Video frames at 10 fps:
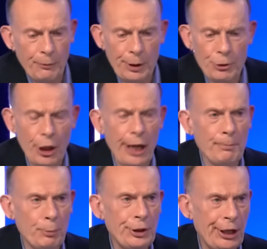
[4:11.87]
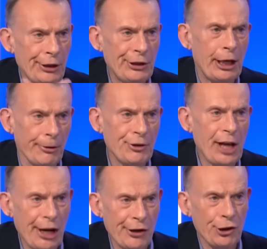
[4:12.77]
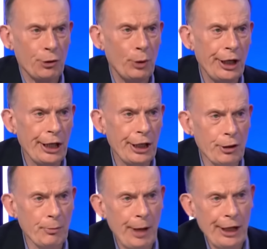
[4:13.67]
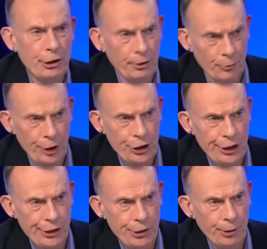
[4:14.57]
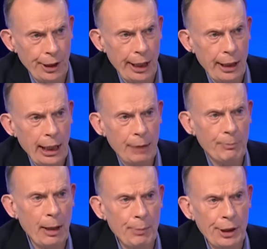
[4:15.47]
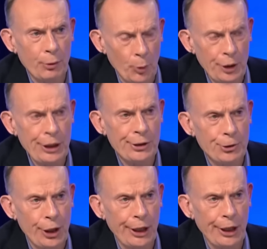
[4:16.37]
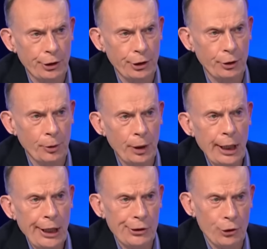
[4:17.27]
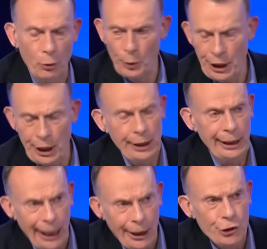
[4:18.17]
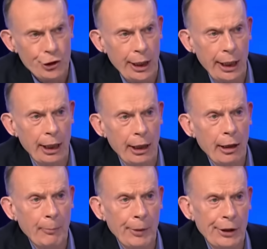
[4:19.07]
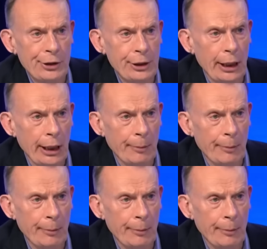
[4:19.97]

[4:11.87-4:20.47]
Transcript: if we try and put ourselves, as it were, in the mind of Rishi Sunak, it may be that what he is trying to do is not win an election here, but